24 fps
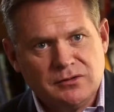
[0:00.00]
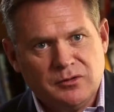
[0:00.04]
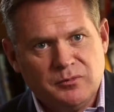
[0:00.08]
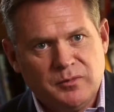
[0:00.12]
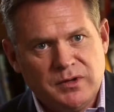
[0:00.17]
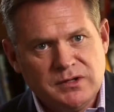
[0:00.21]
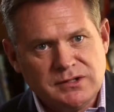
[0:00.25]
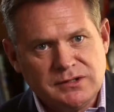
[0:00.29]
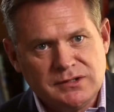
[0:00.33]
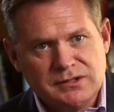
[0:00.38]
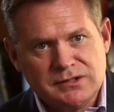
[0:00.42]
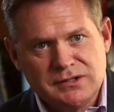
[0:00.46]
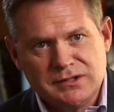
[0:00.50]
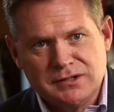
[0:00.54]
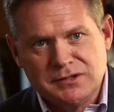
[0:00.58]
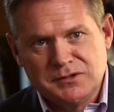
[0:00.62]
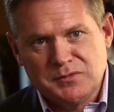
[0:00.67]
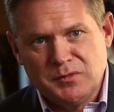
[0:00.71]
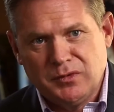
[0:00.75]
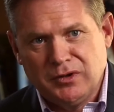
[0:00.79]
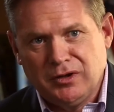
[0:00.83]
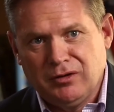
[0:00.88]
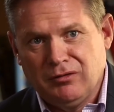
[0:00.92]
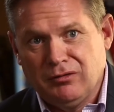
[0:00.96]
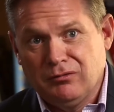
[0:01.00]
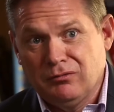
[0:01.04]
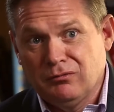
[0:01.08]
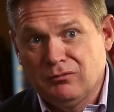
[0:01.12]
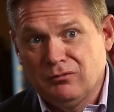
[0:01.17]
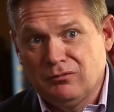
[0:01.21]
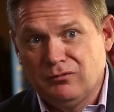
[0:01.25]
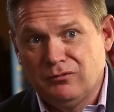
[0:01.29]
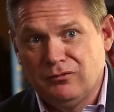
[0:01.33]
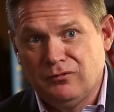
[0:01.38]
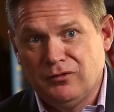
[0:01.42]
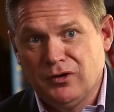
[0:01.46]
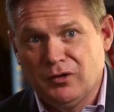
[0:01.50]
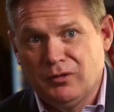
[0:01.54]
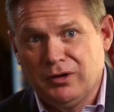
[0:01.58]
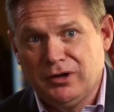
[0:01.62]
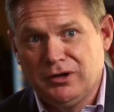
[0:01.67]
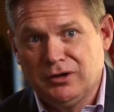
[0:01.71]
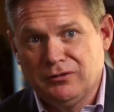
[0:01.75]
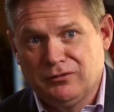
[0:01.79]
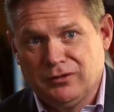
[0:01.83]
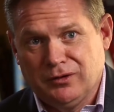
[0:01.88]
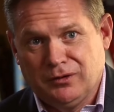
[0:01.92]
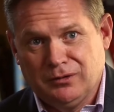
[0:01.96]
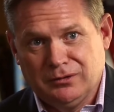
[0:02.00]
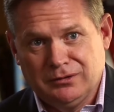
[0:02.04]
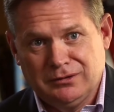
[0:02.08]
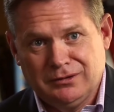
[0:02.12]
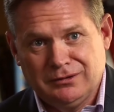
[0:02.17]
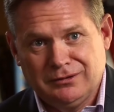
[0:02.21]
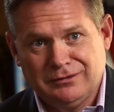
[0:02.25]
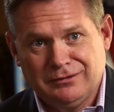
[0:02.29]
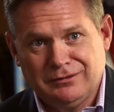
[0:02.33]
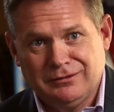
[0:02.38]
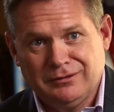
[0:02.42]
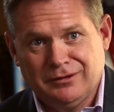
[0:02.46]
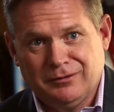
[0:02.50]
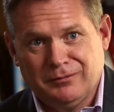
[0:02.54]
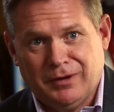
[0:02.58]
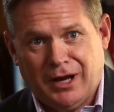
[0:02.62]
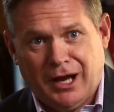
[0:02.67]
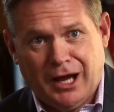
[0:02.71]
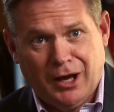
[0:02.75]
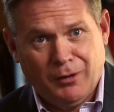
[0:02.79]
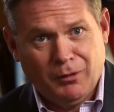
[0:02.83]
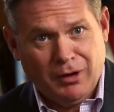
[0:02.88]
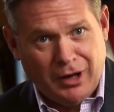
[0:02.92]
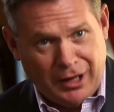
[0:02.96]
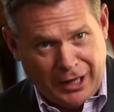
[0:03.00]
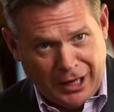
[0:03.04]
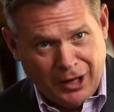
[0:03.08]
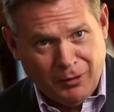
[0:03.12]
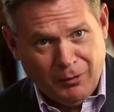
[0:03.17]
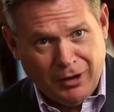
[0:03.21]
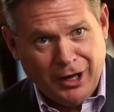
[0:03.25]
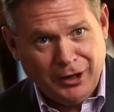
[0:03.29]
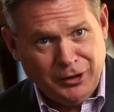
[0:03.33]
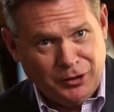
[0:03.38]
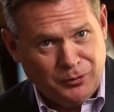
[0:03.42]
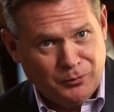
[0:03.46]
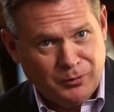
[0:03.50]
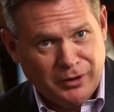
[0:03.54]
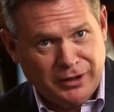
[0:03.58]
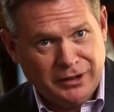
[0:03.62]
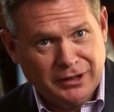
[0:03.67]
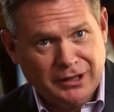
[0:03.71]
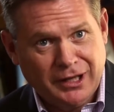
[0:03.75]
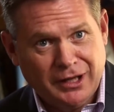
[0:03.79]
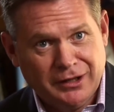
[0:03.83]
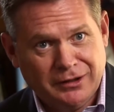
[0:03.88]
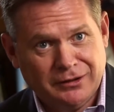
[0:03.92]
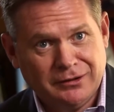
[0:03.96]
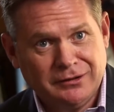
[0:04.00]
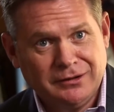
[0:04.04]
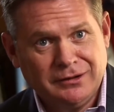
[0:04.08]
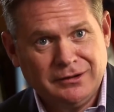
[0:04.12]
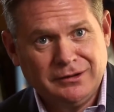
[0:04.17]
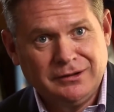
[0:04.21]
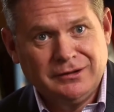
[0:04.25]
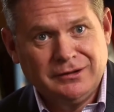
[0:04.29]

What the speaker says: sort of business has been very difficult. I mean, how are you regulated?